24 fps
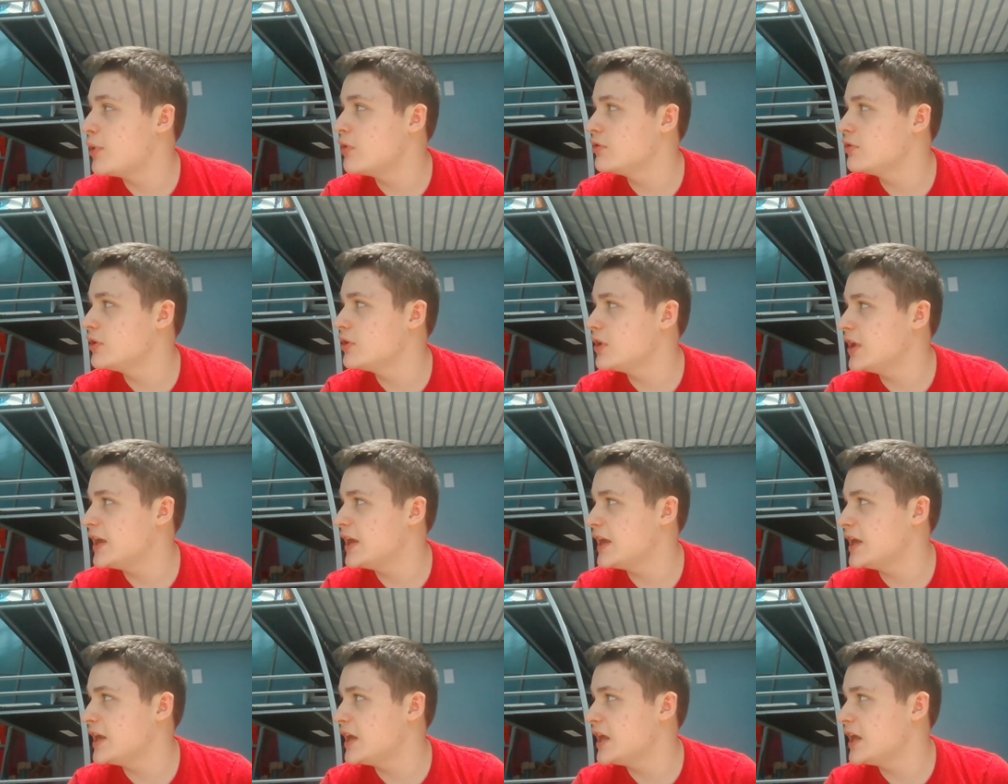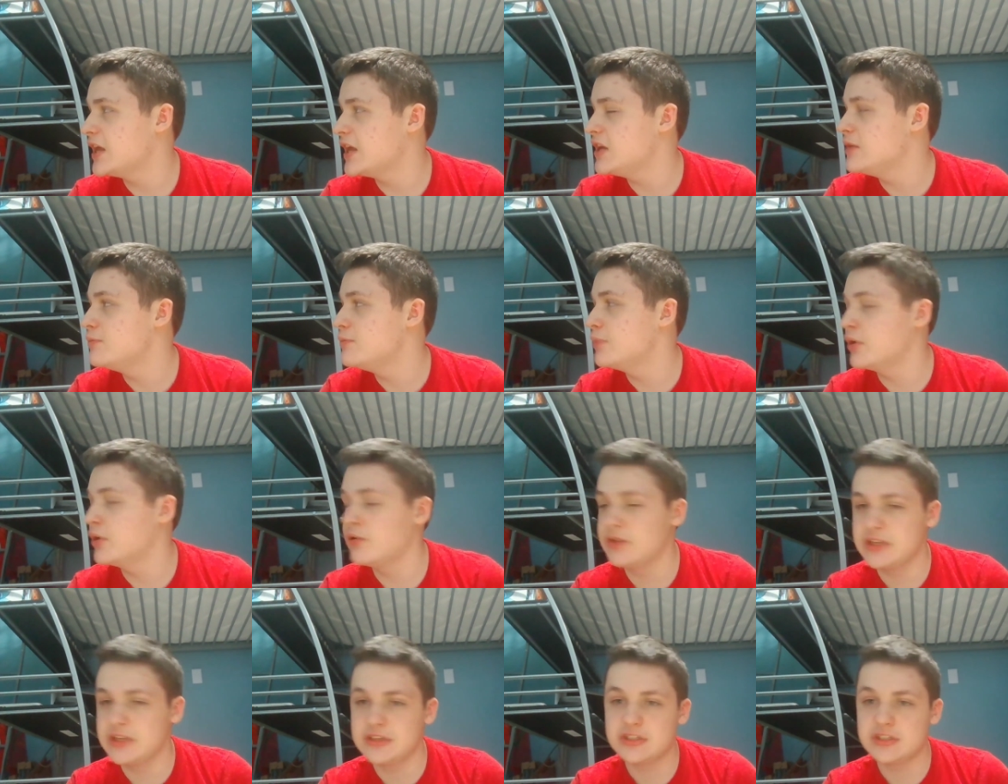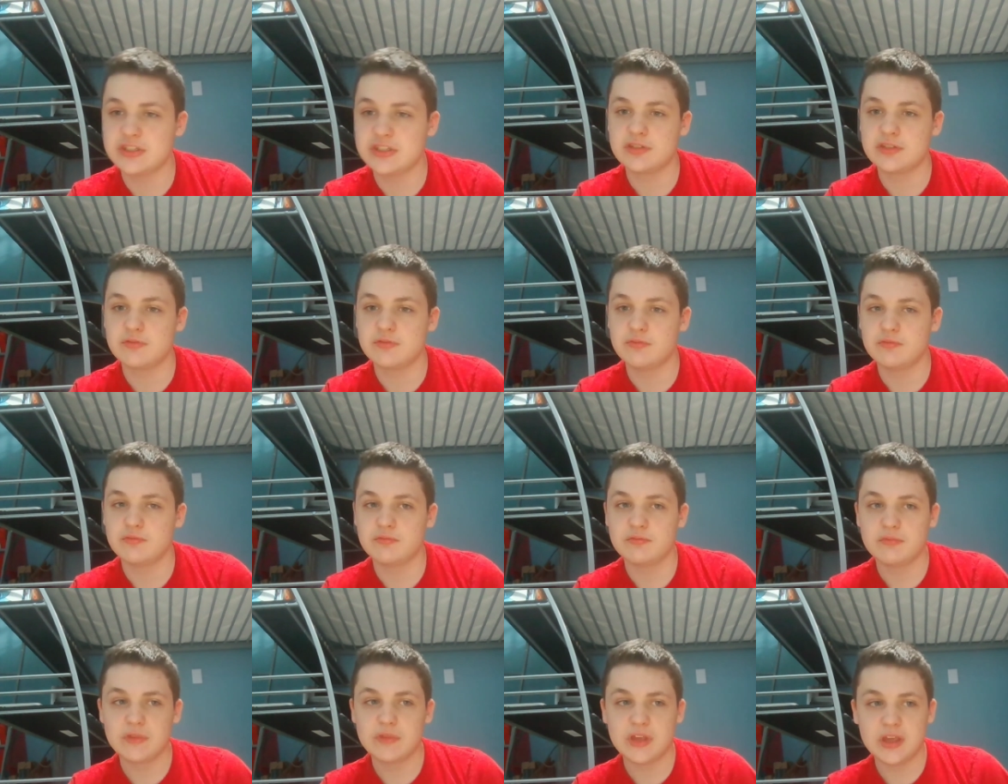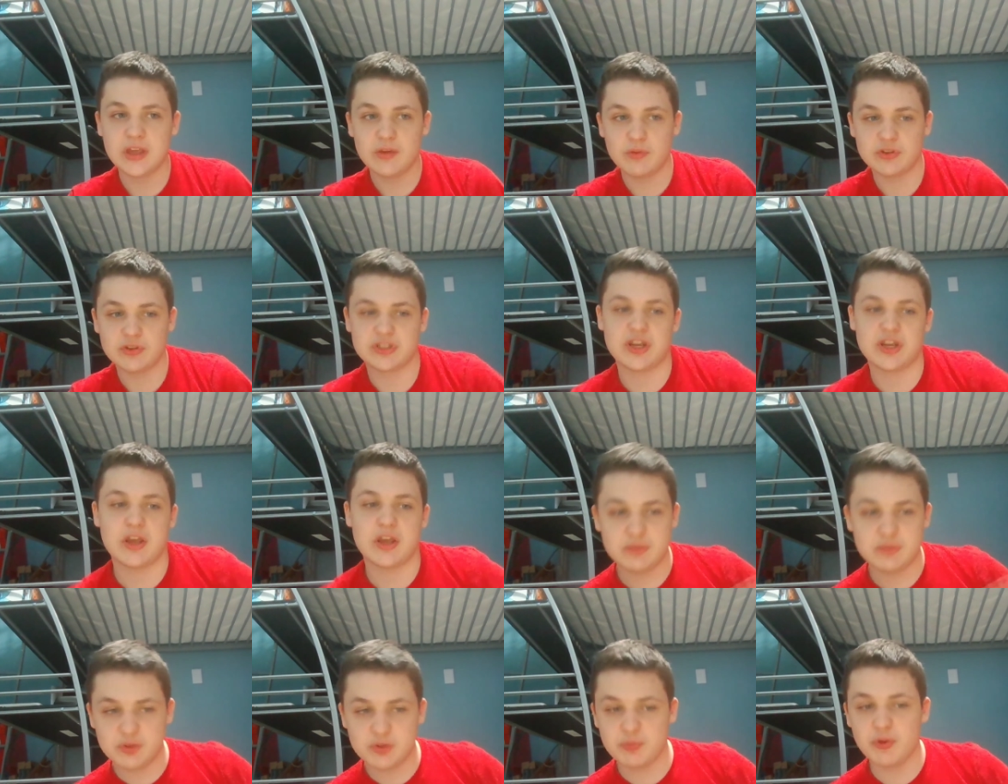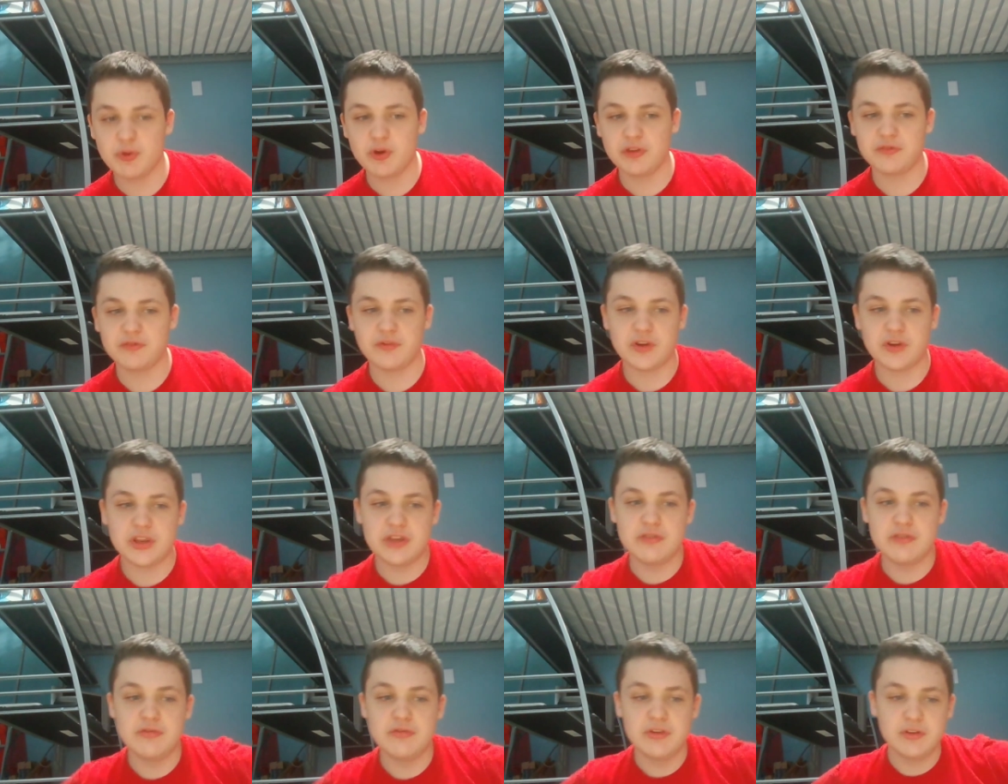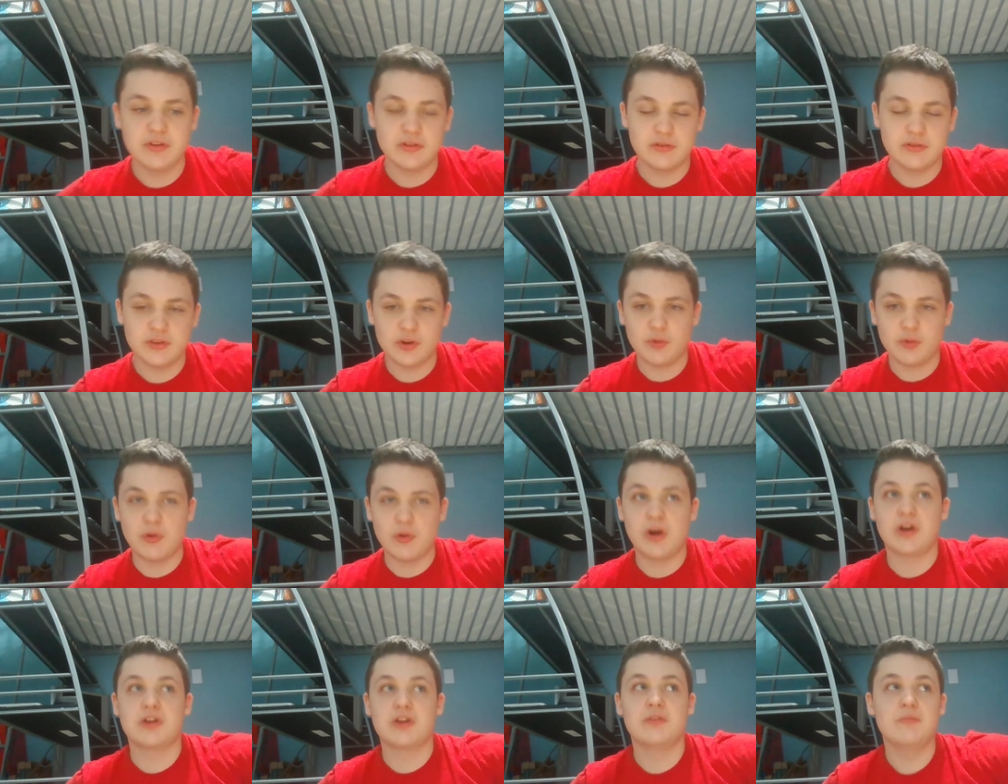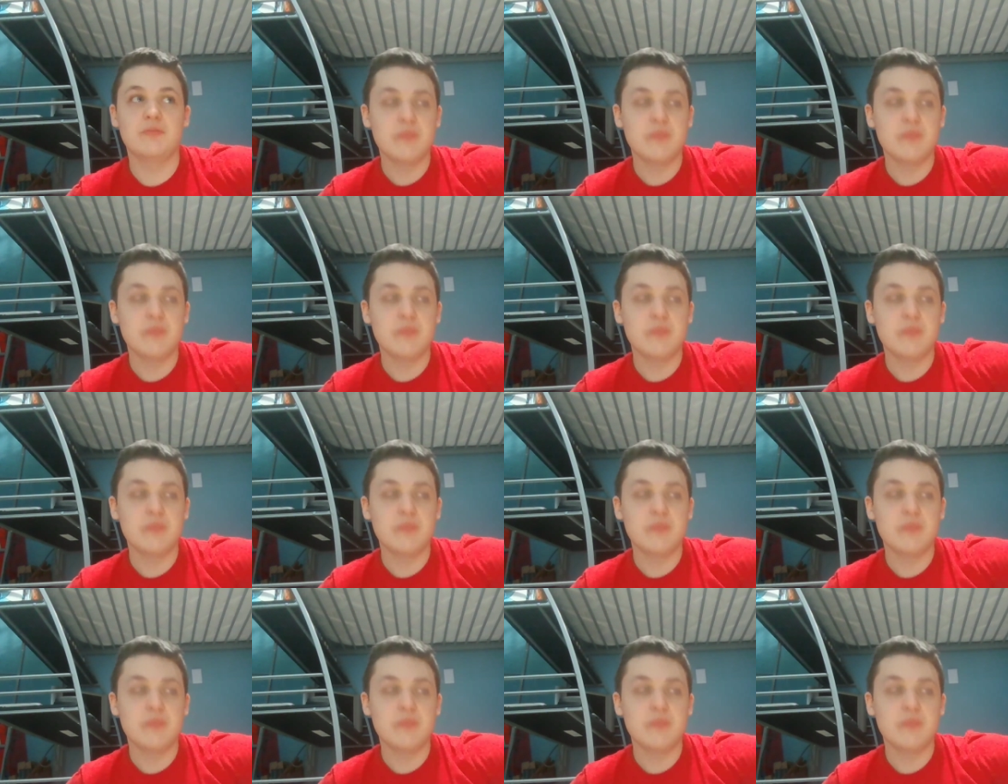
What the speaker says: hidden bonus, which I spoiled for you. You're welcome.